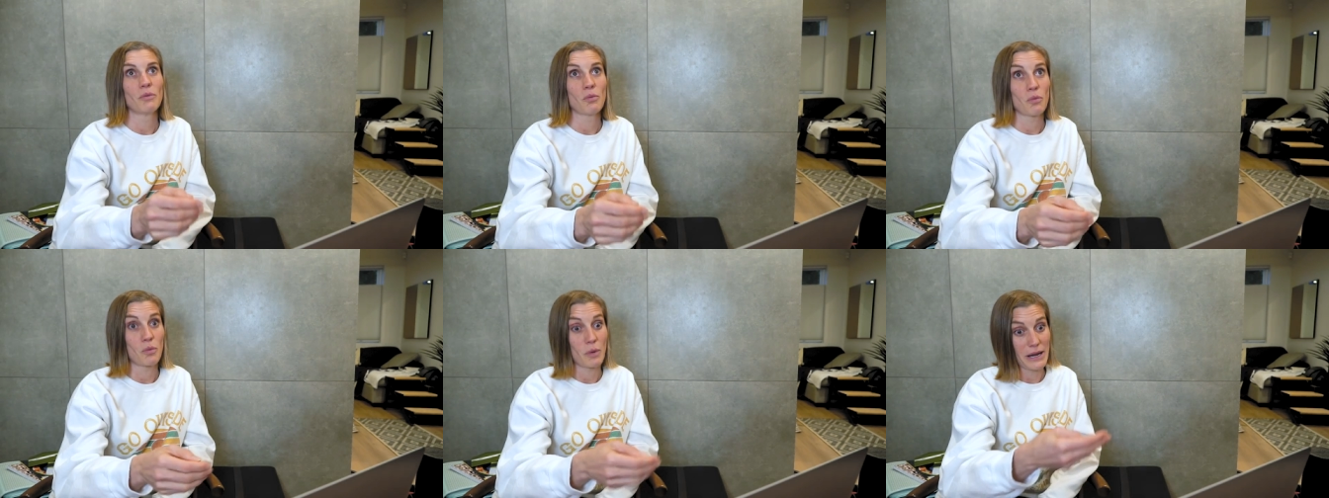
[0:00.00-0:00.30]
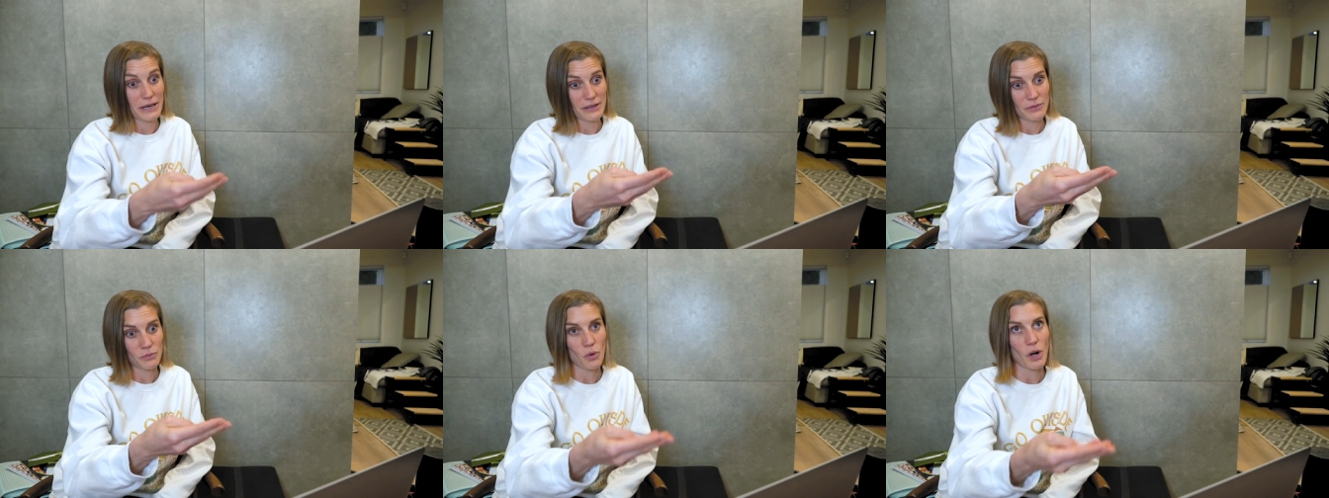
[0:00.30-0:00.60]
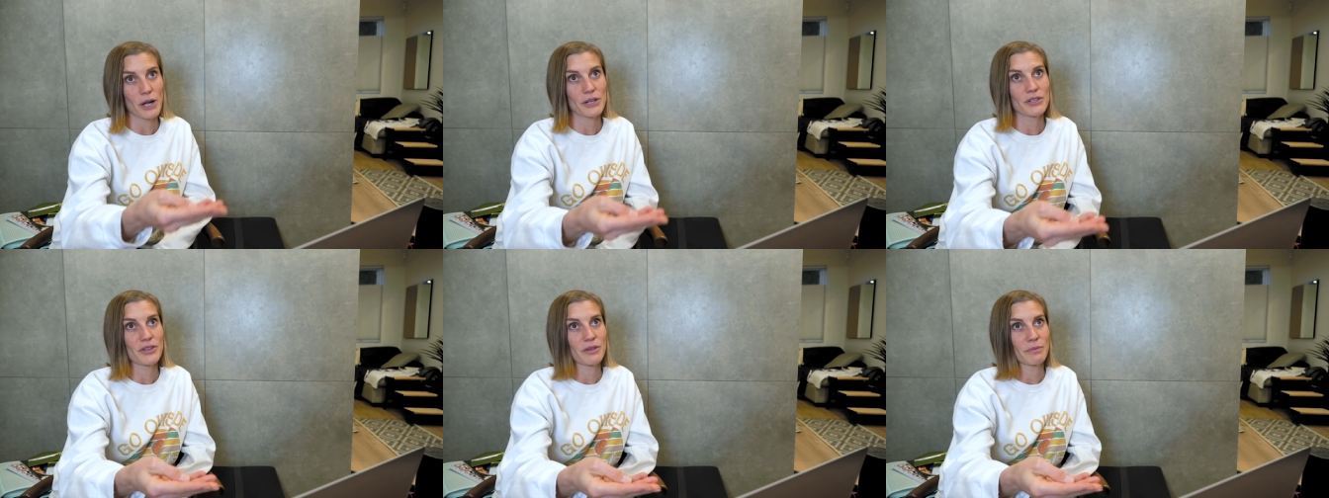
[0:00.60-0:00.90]
Wait and
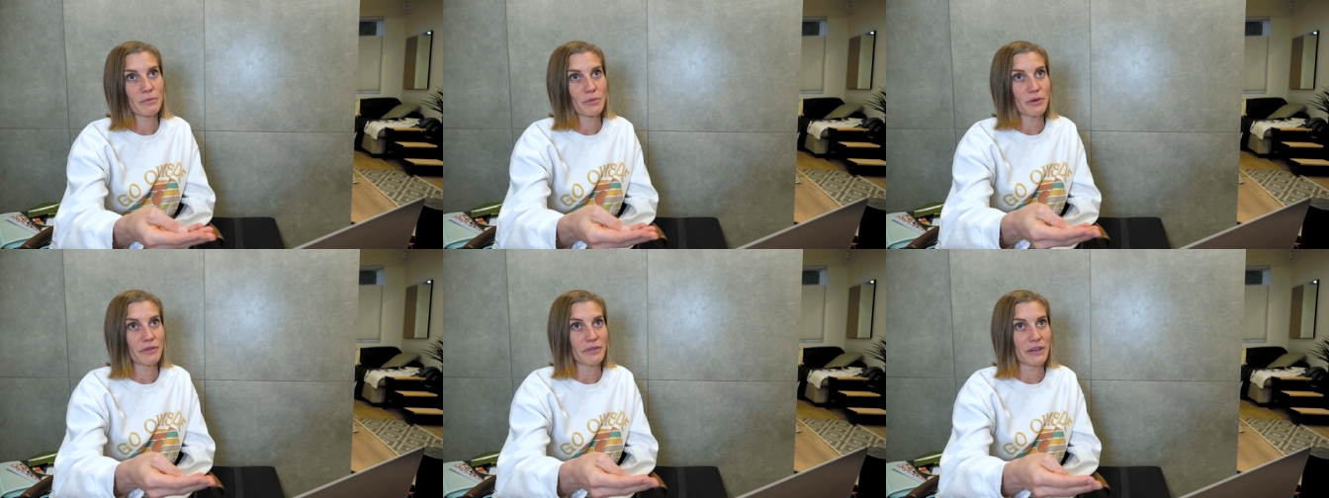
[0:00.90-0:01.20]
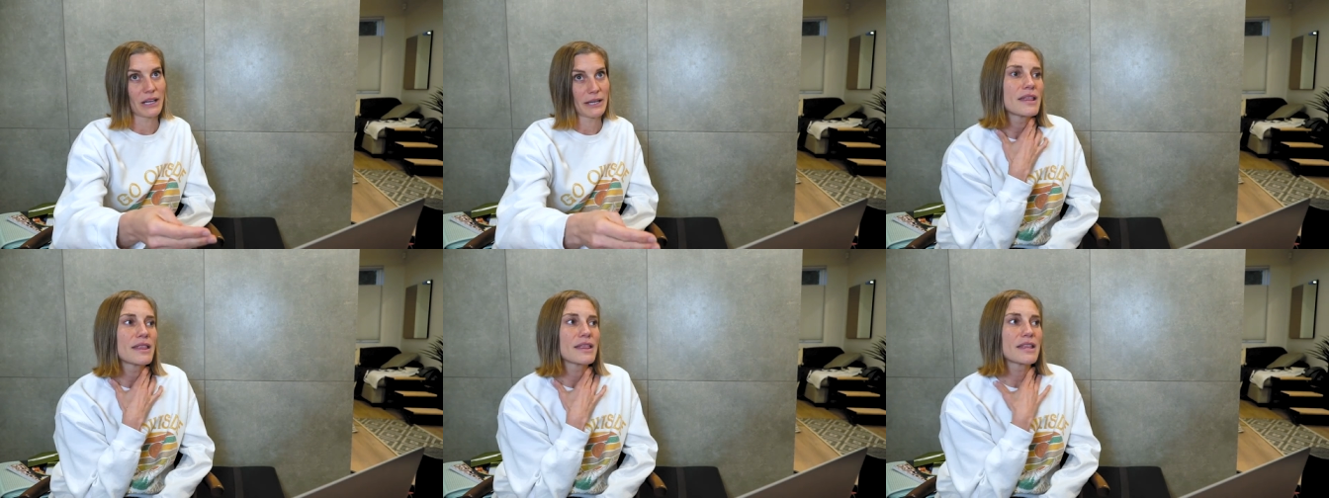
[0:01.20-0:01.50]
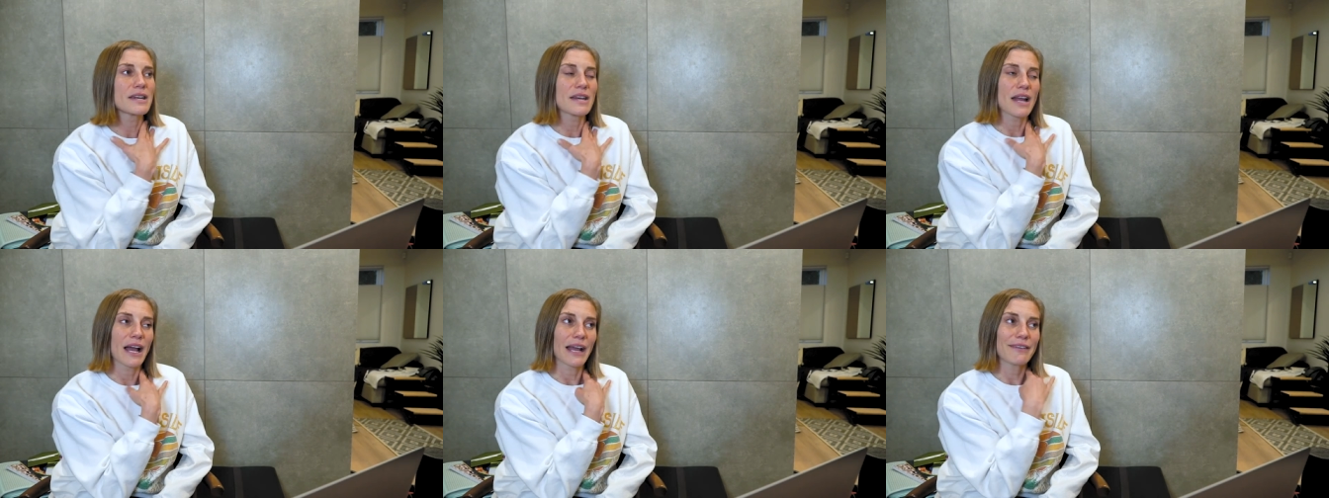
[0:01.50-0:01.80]
watch the movie.
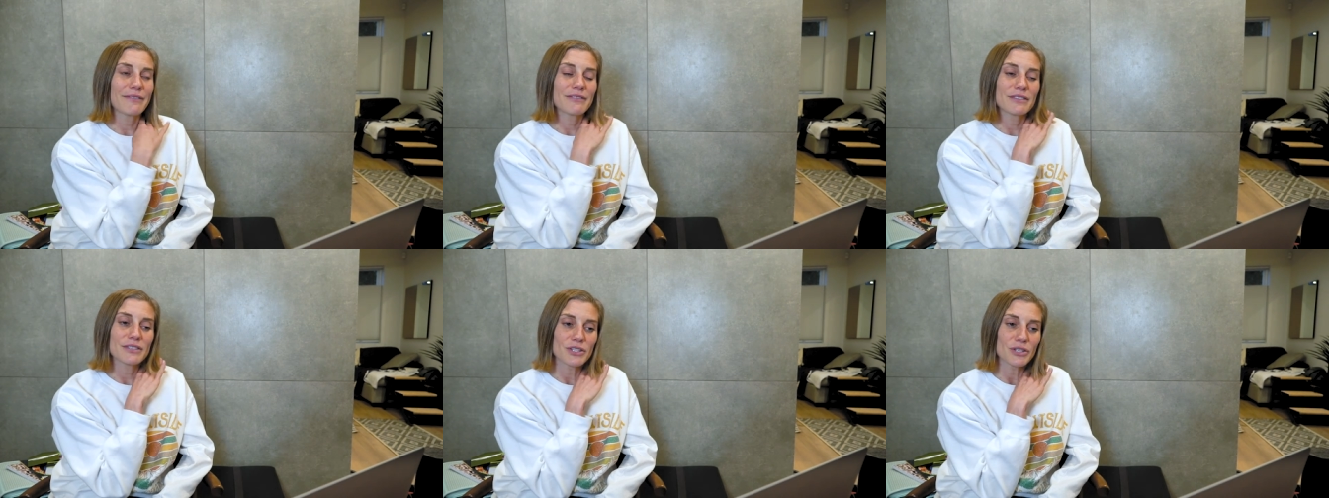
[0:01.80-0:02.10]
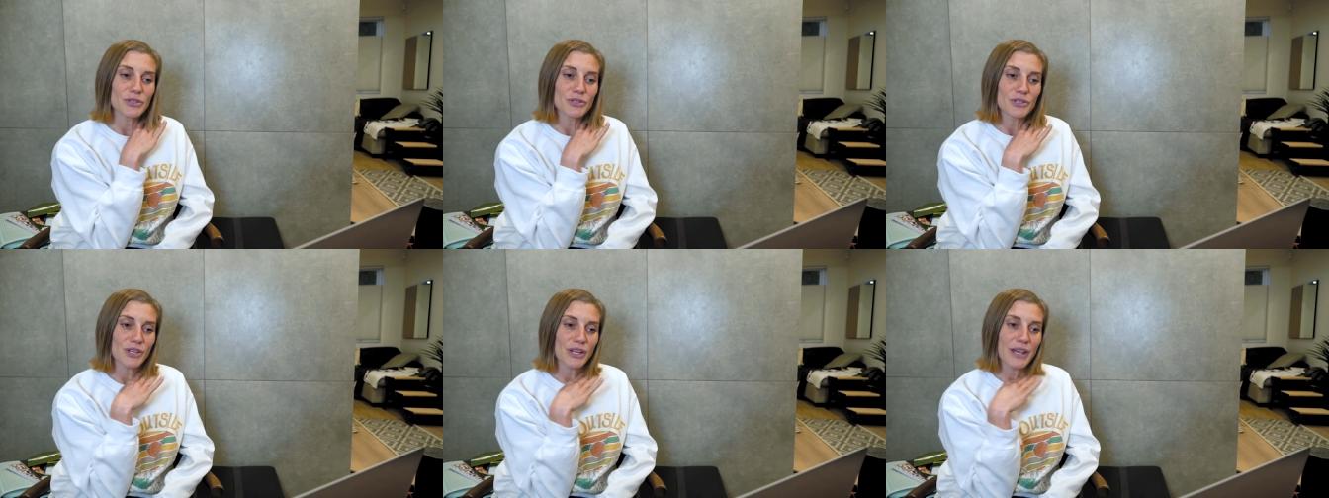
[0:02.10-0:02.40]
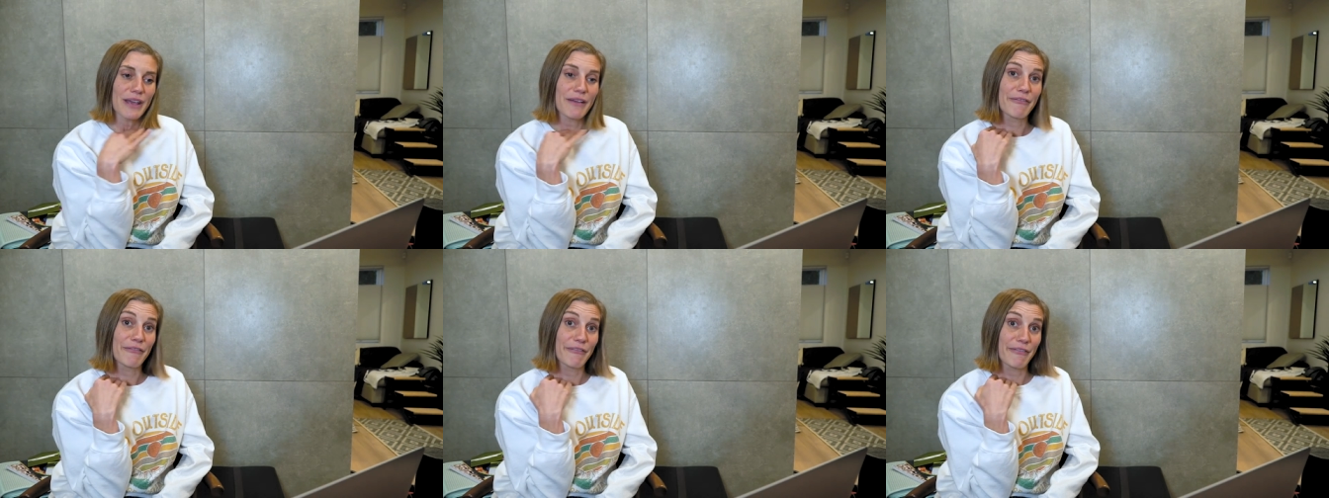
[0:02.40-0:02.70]
The knife is
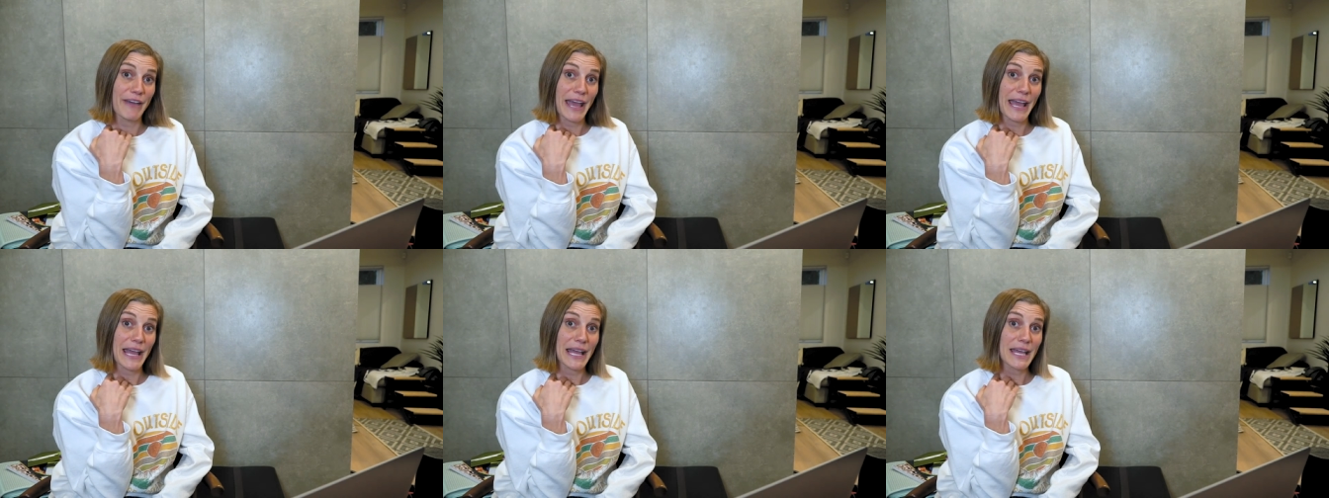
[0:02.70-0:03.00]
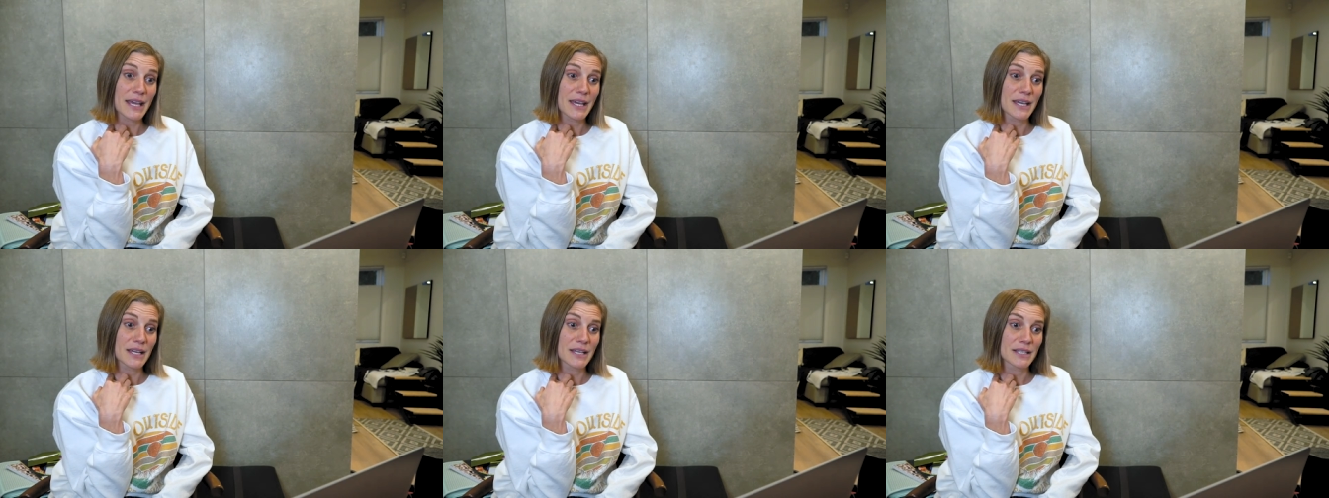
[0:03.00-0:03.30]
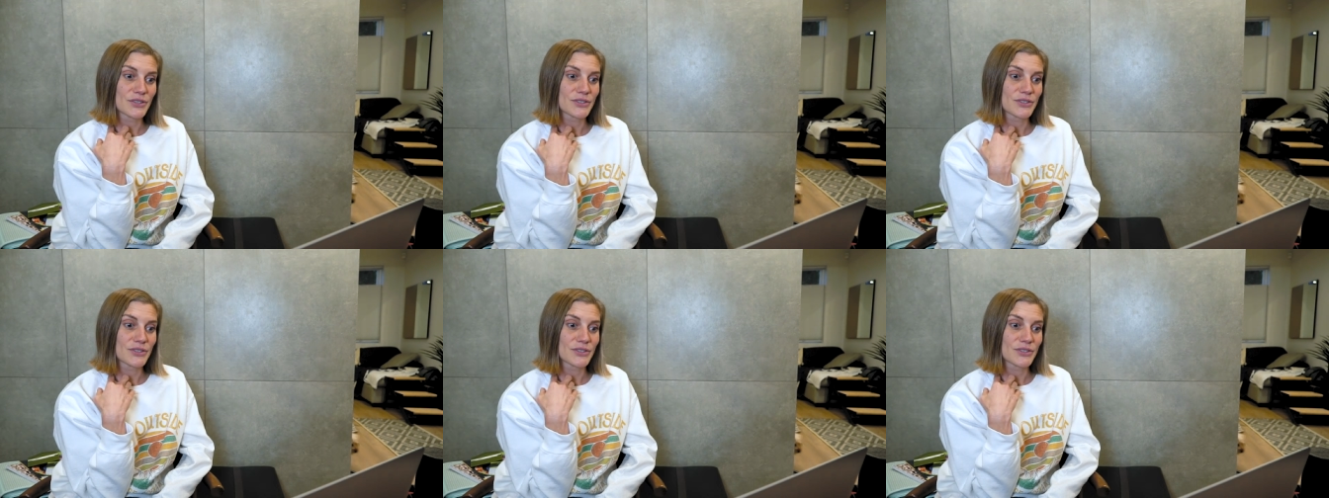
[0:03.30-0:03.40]
usually fake,